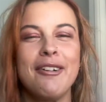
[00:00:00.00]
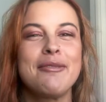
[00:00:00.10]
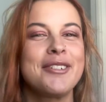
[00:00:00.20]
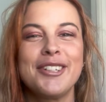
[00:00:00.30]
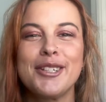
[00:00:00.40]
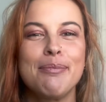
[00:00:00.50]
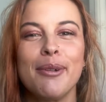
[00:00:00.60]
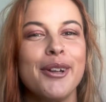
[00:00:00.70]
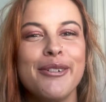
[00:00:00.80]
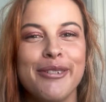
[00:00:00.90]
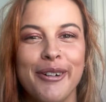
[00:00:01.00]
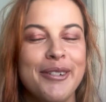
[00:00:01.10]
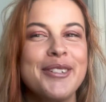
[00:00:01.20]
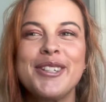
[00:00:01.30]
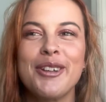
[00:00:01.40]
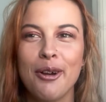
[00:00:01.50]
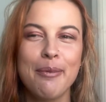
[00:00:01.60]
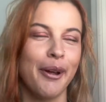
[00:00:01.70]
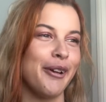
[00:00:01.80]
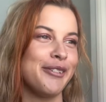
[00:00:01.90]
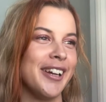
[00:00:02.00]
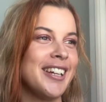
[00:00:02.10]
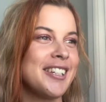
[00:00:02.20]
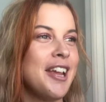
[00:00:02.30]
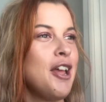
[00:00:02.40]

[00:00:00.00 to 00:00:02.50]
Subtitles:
It was just beautiful. It was so perfect.